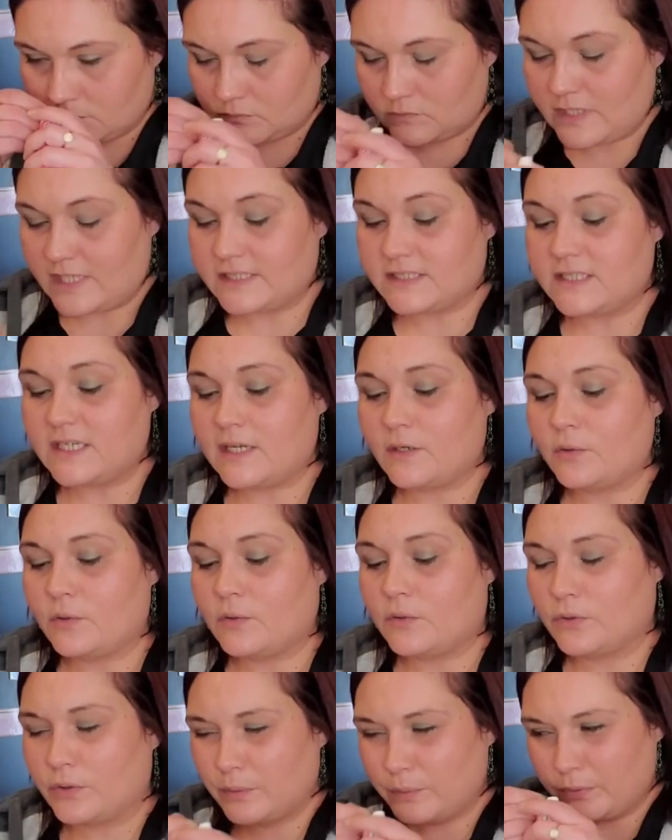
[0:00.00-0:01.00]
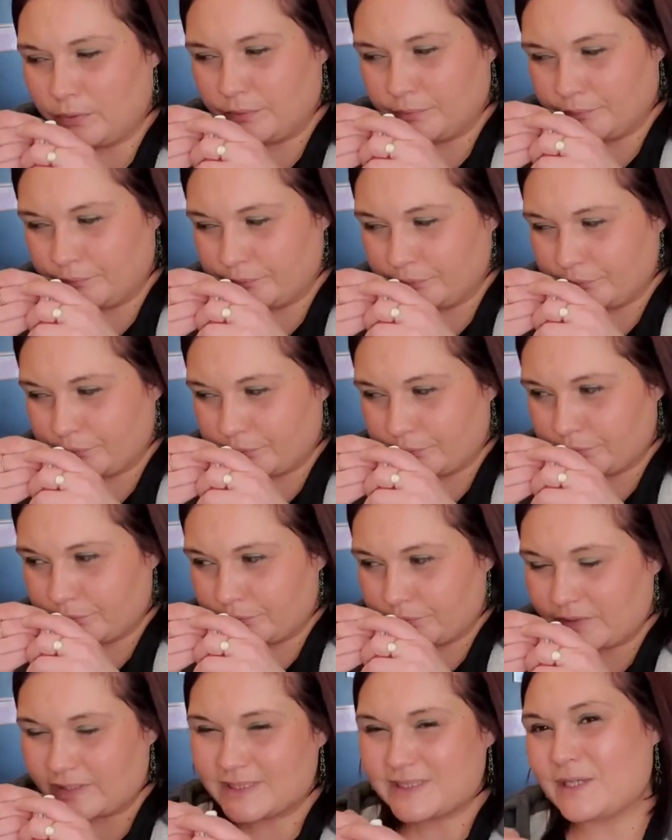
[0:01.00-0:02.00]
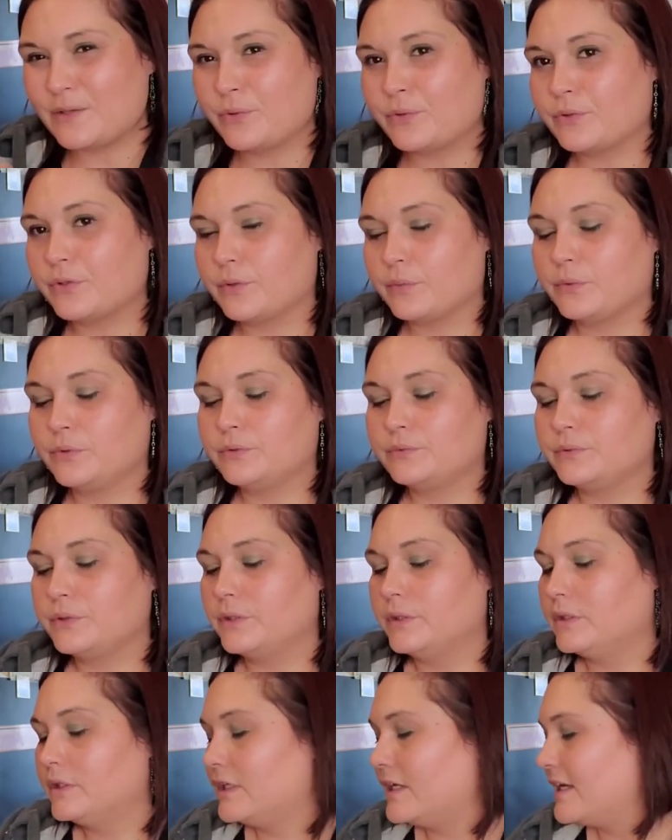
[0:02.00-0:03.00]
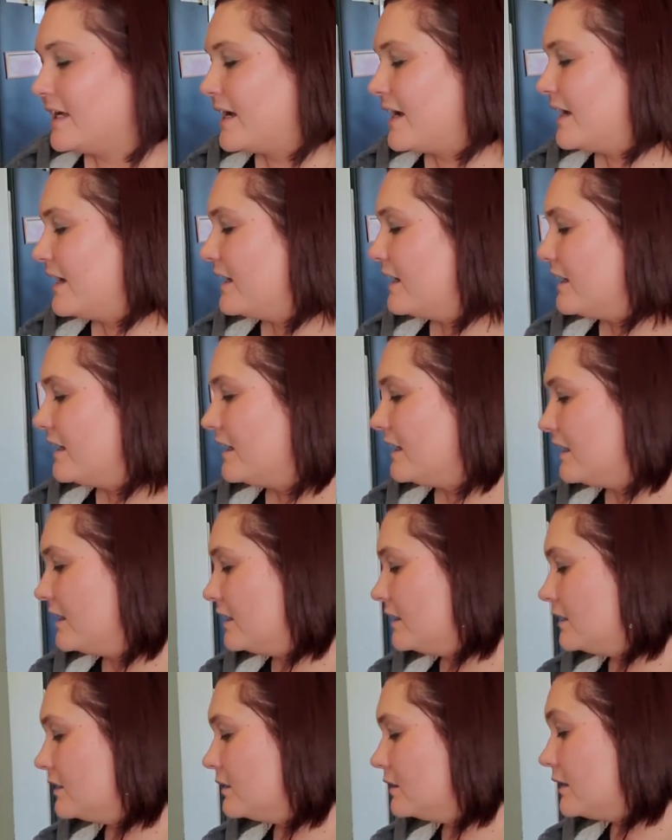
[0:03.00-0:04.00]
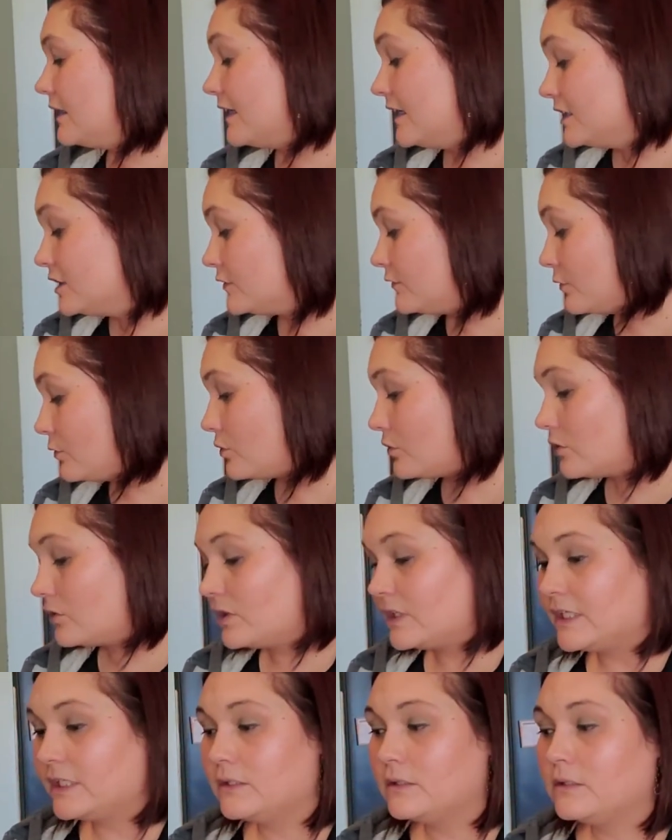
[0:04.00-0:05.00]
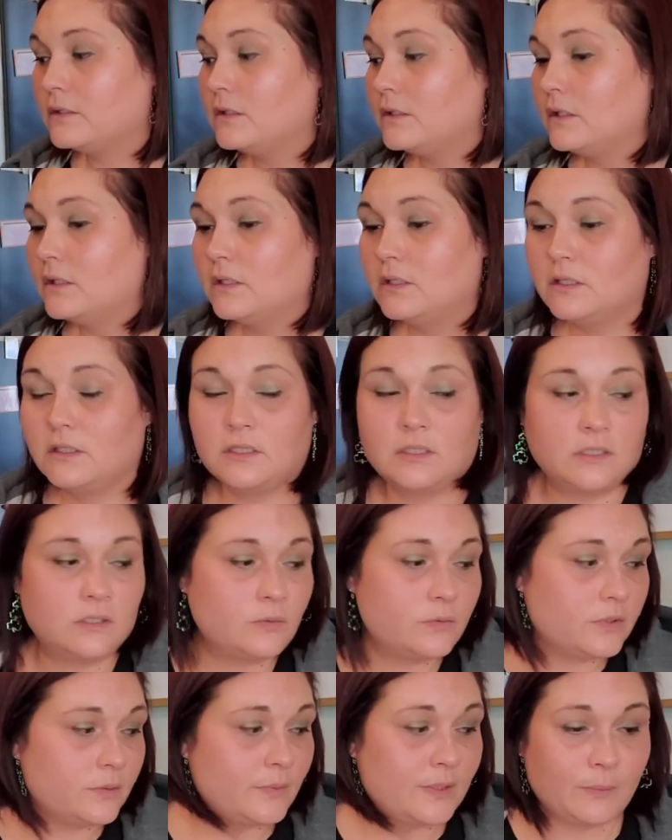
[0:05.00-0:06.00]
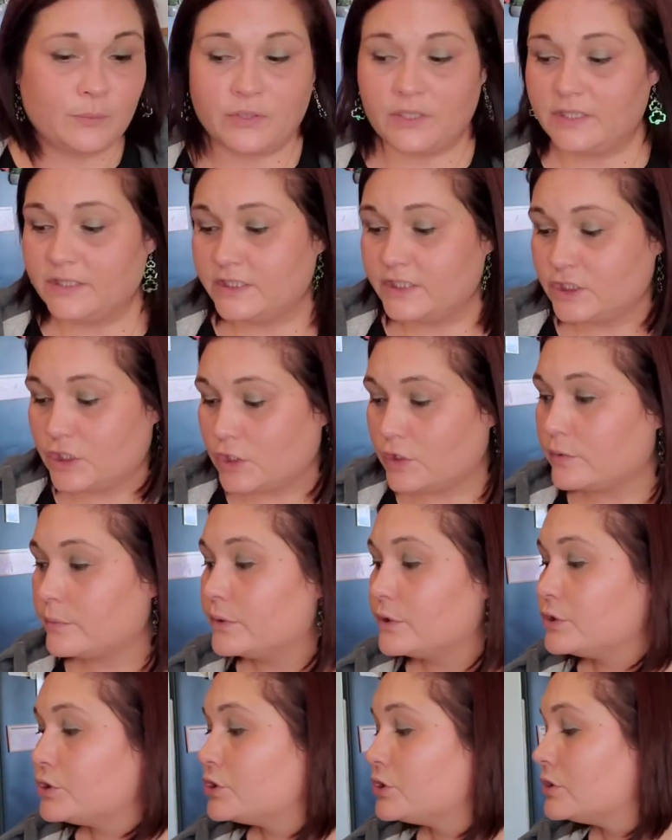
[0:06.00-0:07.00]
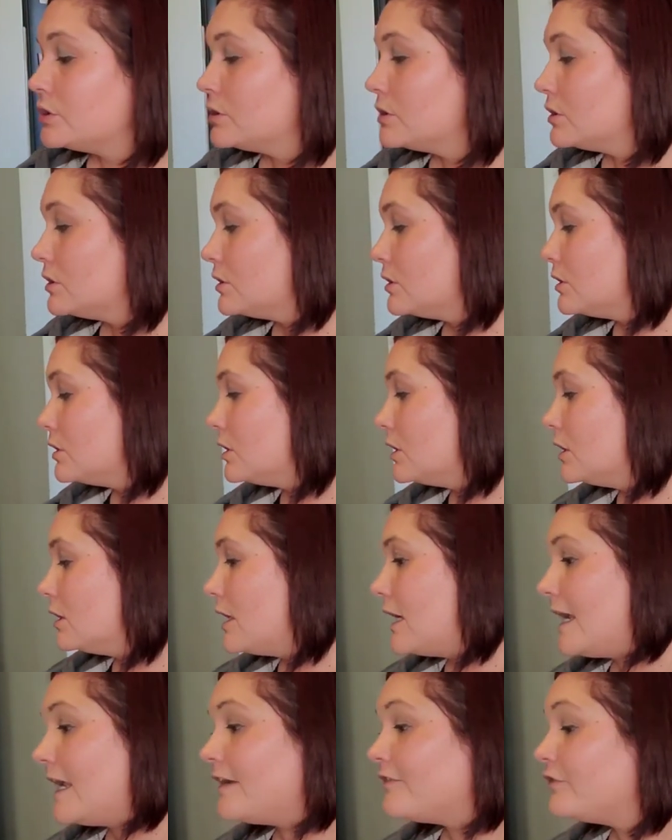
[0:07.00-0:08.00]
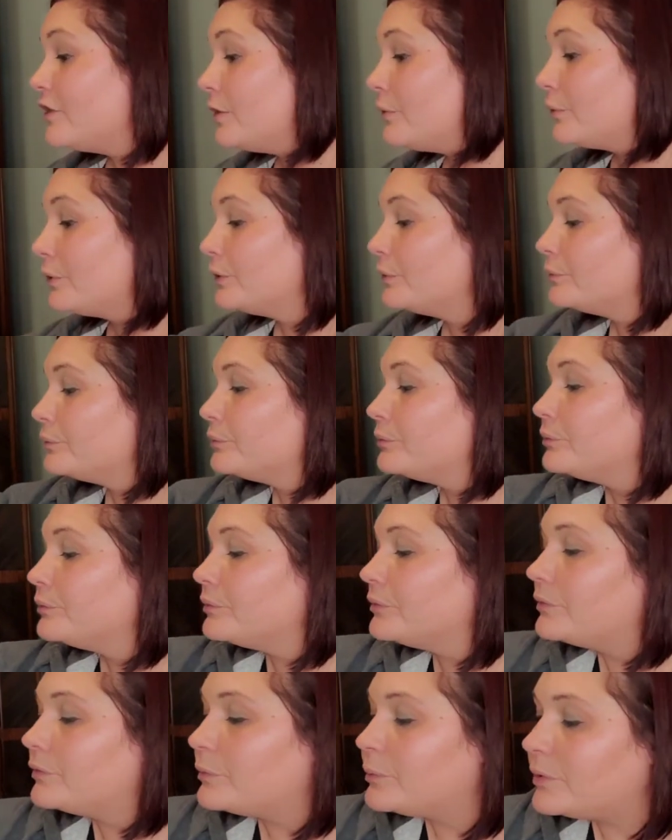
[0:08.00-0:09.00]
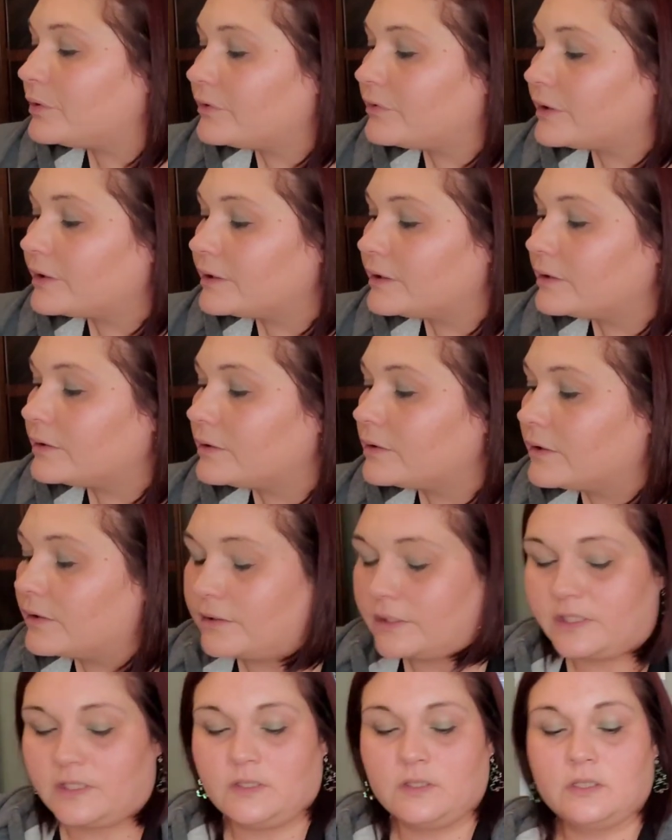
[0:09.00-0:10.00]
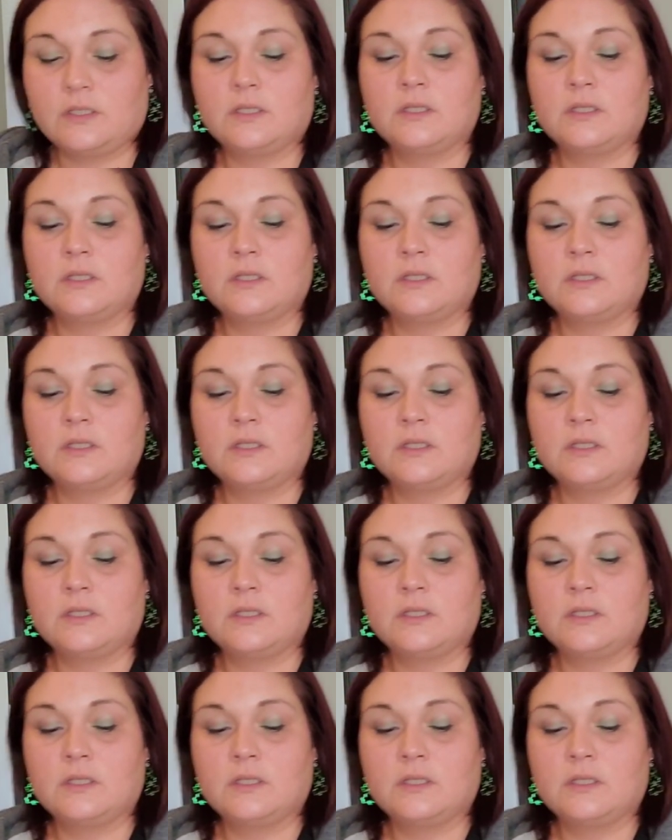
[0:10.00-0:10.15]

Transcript: That's not horrible. It's not horrible. It kind it is florally. Where am I putting this garbage? I have no room. I'll put it right there. Okay.